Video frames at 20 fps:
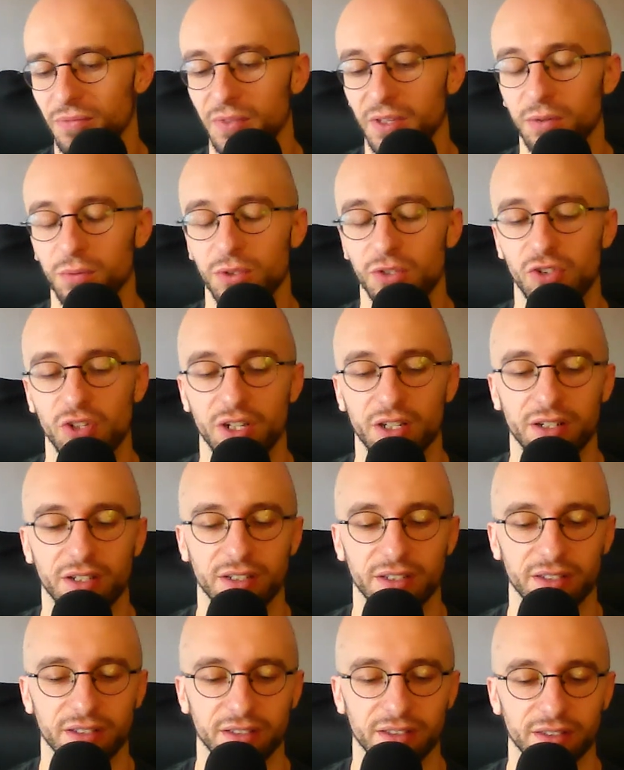it was
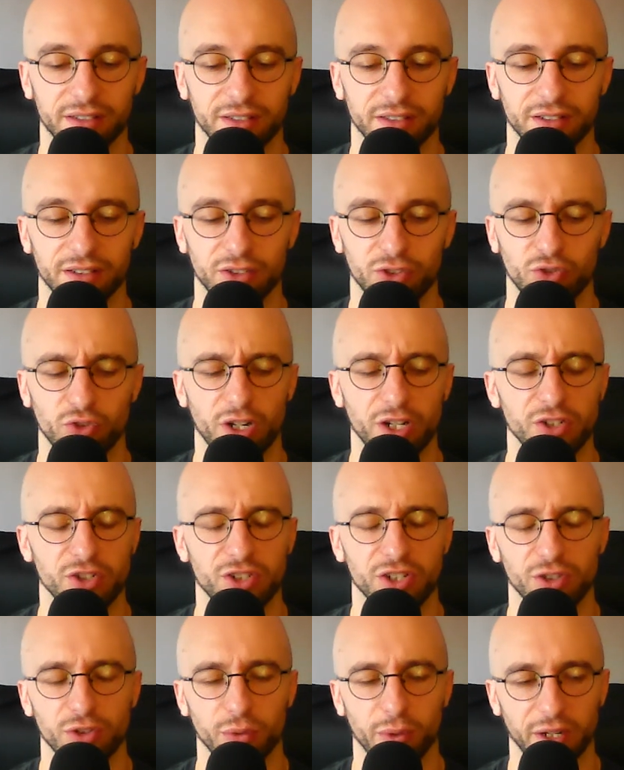certainly a strange
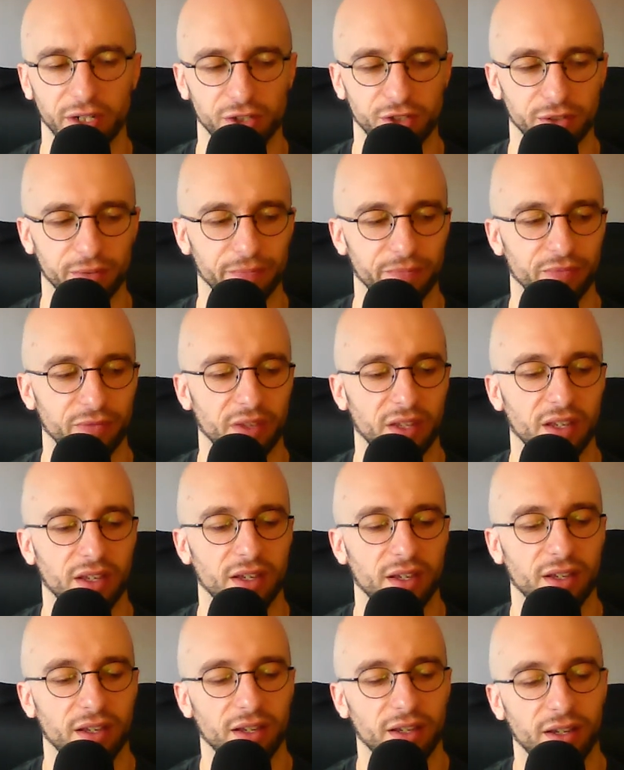situation.
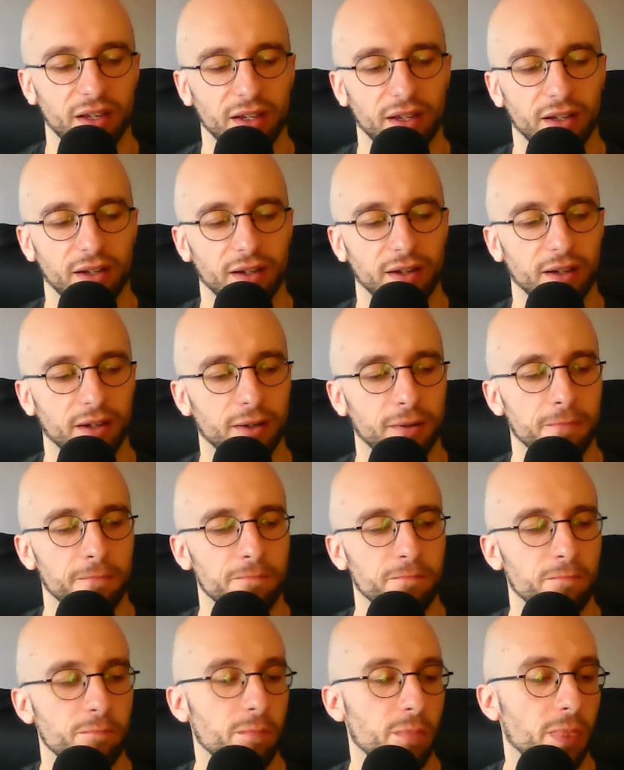
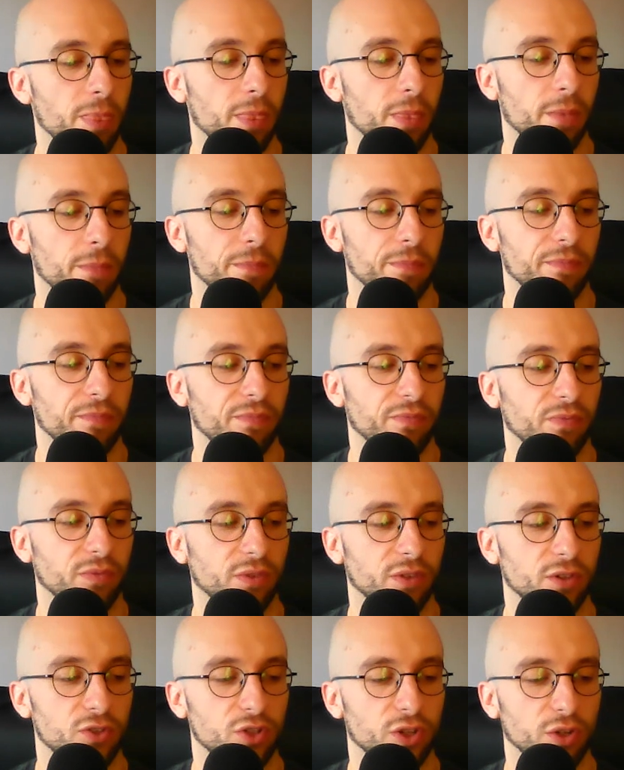Um,
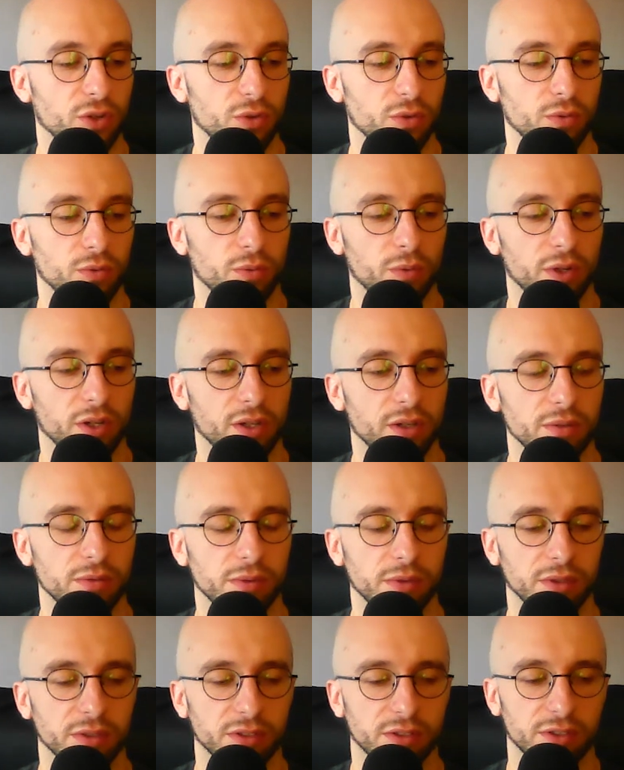so when I
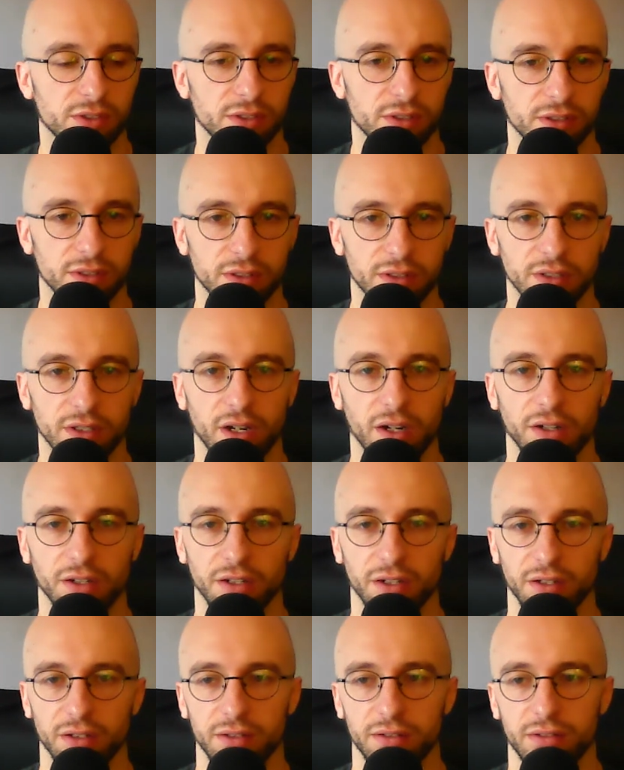was
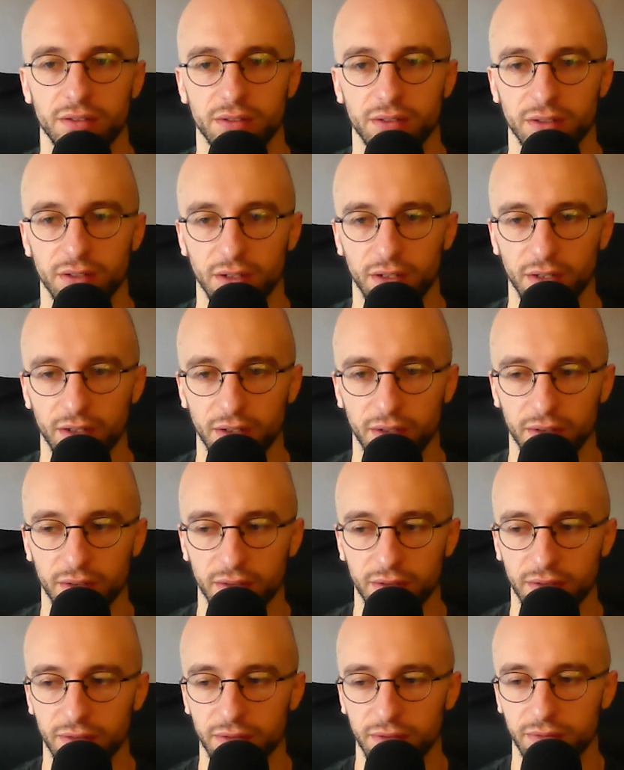younger, uh,
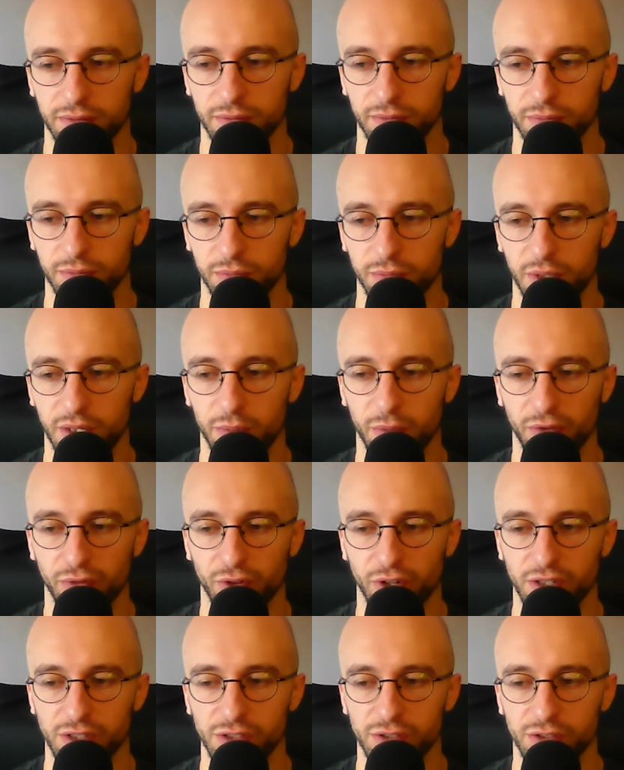me and my
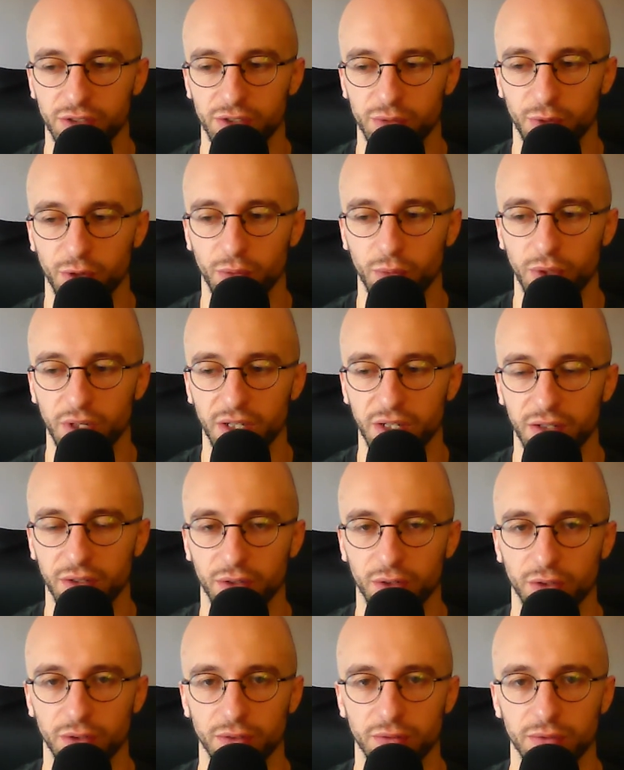friends used to smoke weed
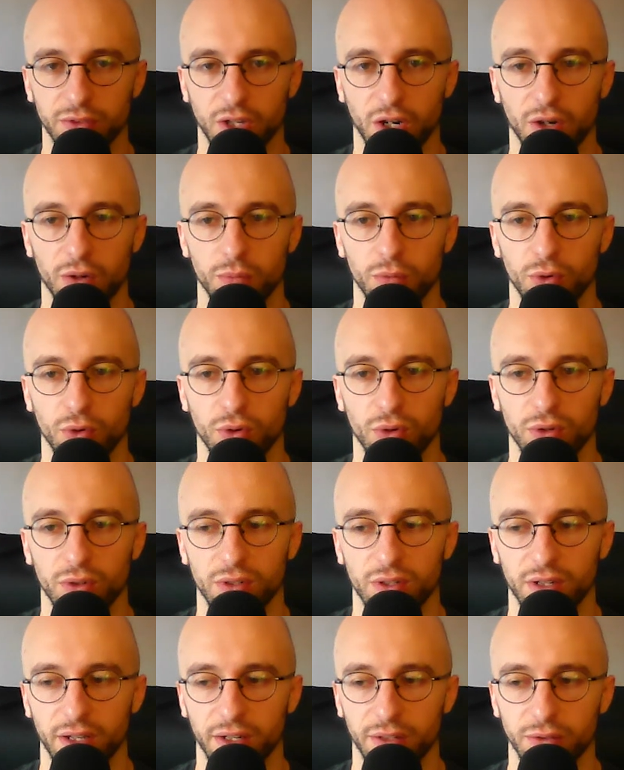on Dartmoor,
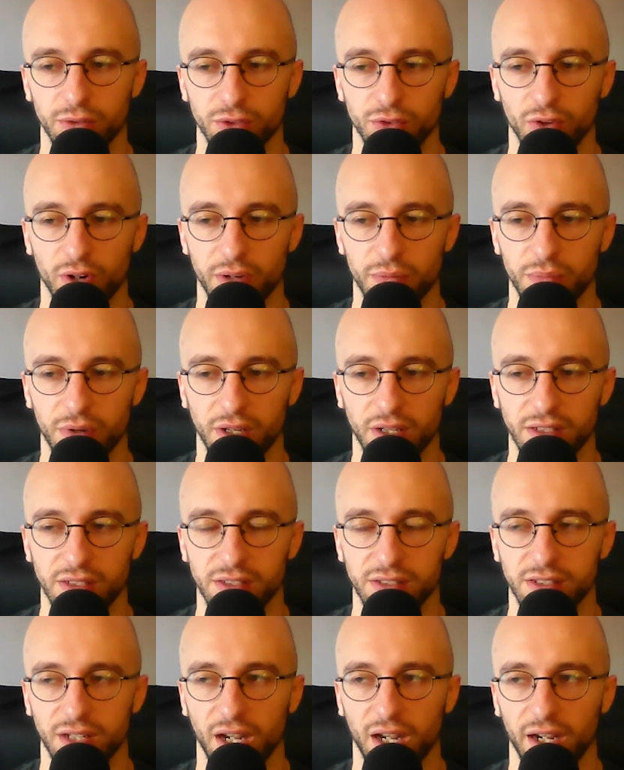and it was a great
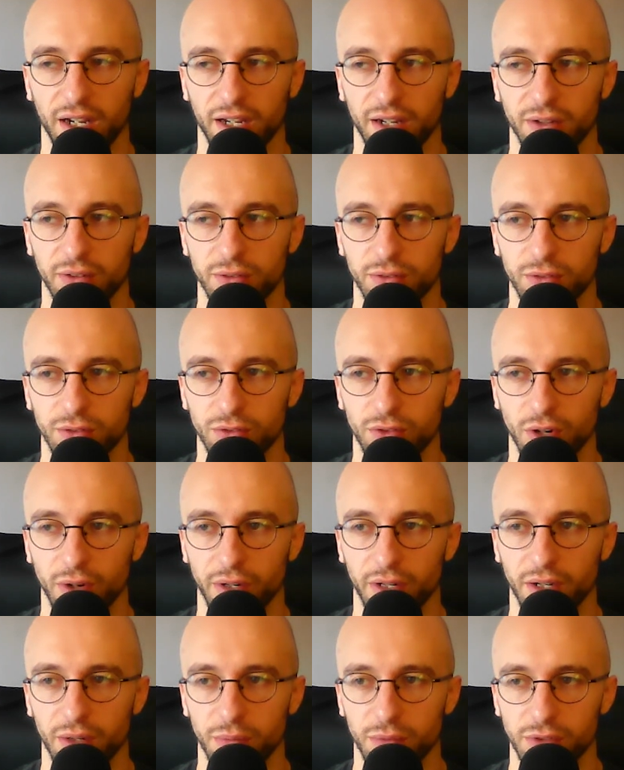place to hang out.
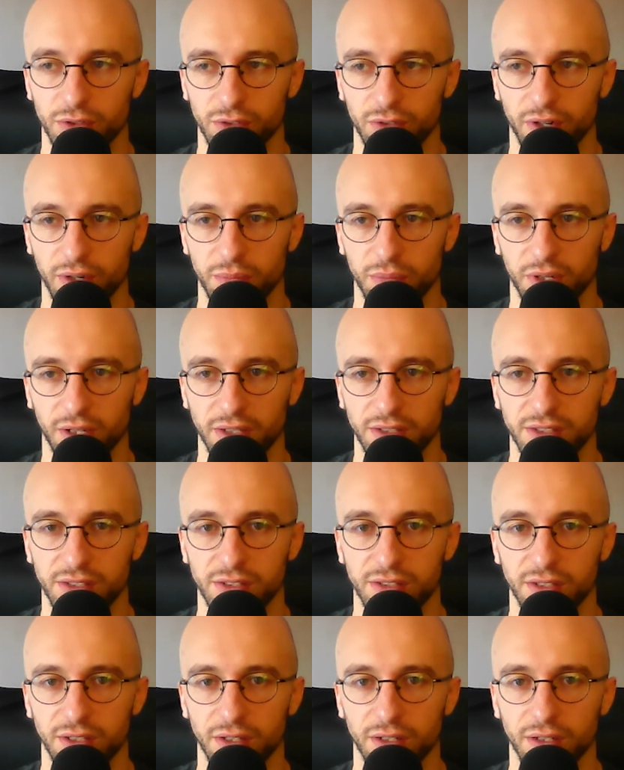Growing up, it was a great place
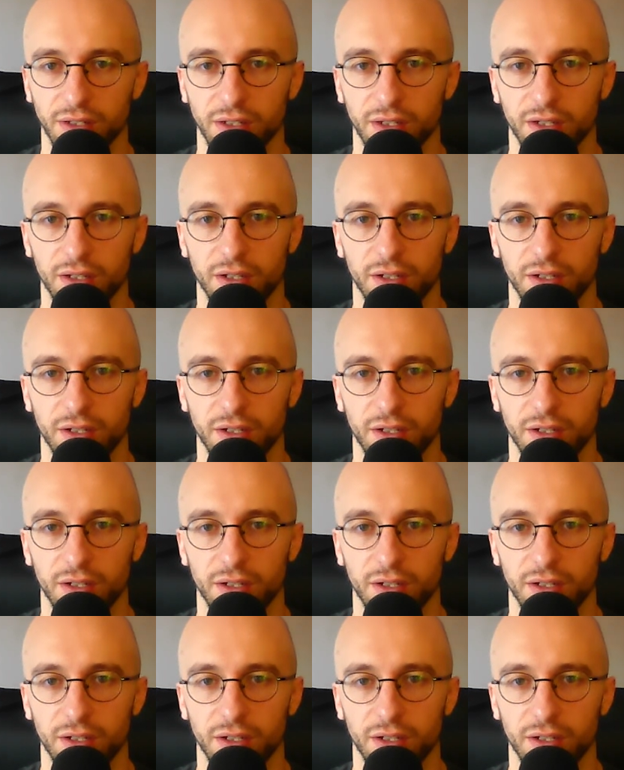to